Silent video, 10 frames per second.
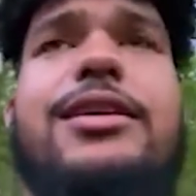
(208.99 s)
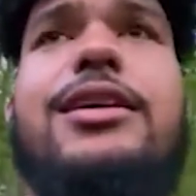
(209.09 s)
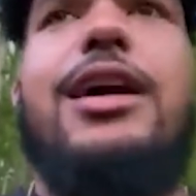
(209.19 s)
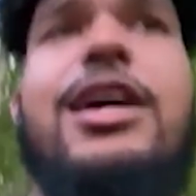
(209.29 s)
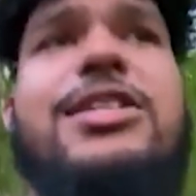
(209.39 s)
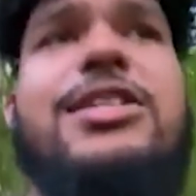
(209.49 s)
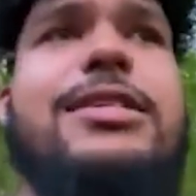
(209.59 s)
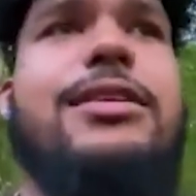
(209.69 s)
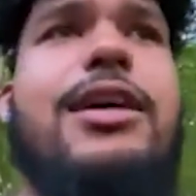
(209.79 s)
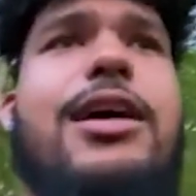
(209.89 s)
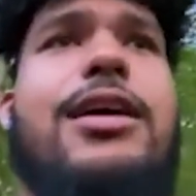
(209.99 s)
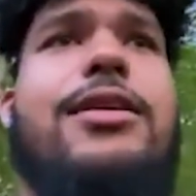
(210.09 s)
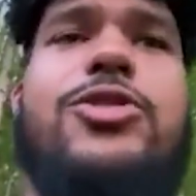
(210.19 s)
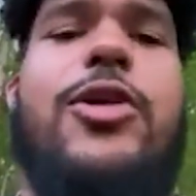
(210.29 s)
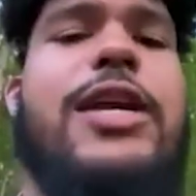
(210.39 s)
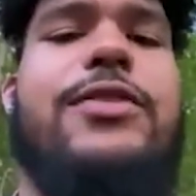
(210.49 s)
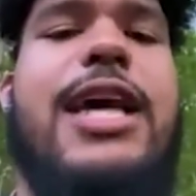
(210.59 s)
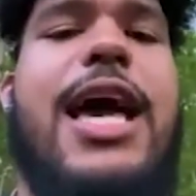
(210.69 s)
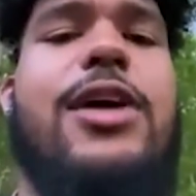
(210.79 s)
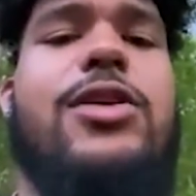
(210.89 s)
I was physically training for
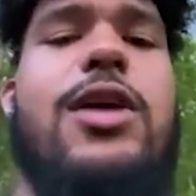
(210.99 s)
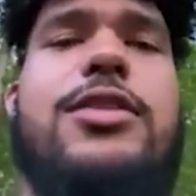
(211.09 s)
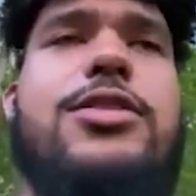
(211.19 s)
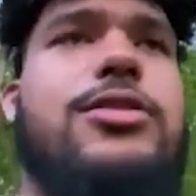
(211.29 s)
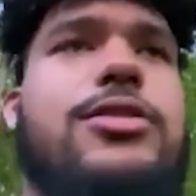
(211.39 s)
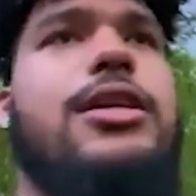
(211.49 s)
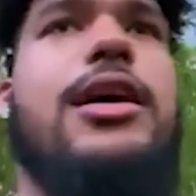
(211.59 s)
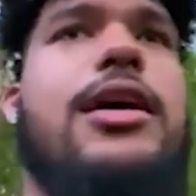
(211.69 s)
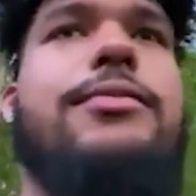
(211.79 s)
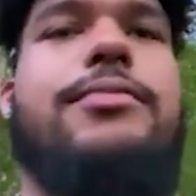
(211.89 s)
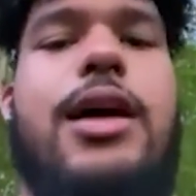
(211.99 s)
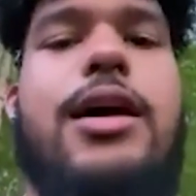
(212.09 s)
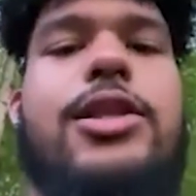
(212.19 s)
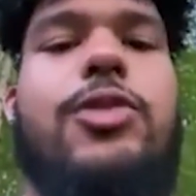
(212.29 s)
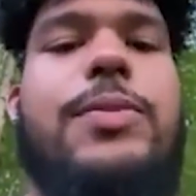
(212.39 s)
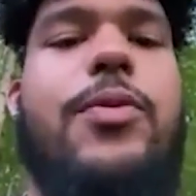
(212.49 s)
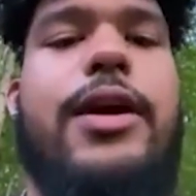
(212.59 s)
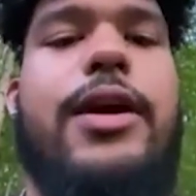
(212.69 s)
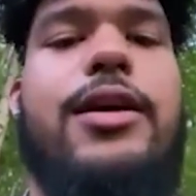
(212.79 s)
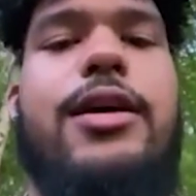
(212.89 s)
tackle. Also took a
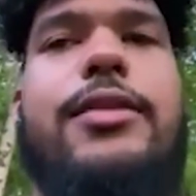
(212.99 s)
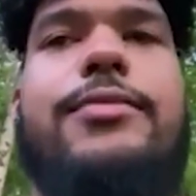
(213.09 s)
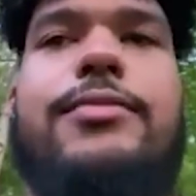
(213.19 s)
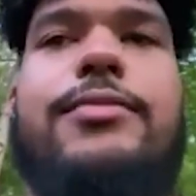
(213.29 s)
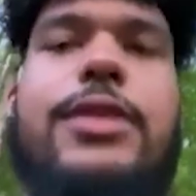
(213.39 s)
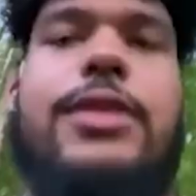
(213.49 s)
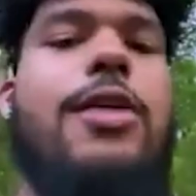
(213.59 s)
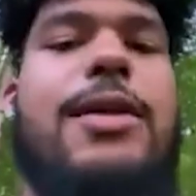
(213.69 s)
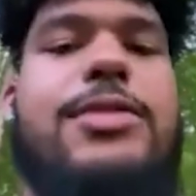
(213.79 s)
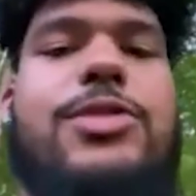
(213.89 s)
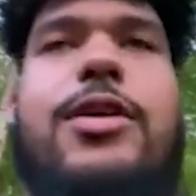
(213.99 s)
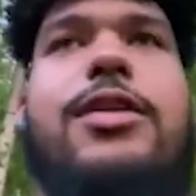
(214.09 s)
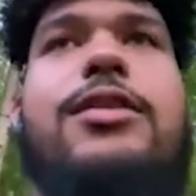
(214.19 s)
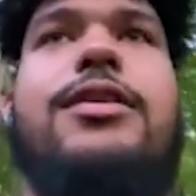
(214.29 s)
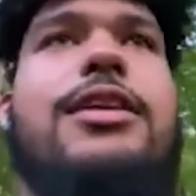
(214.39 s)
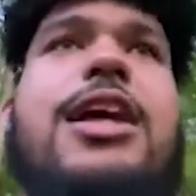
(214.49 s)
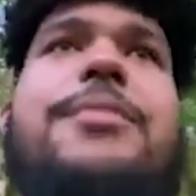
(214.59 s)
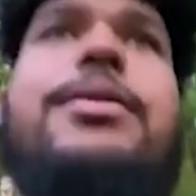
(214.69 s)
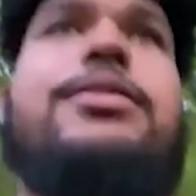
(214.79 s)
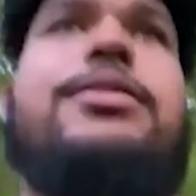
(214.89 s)
three-point guard reps as well. And I've
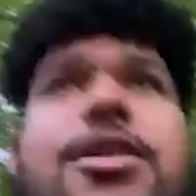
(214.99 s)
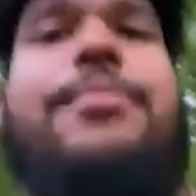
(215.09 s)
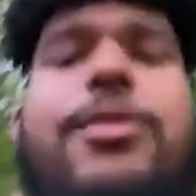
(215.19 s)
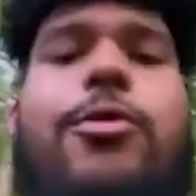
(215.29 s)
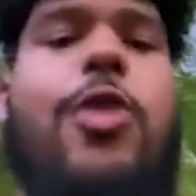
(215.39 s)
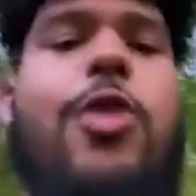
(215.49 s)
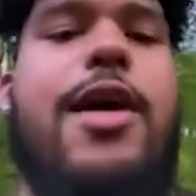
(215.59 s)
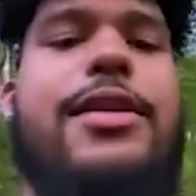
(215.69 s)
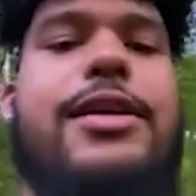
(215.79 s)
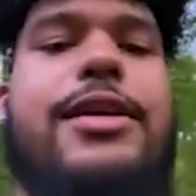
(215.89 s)
been just trying to be well-rounded.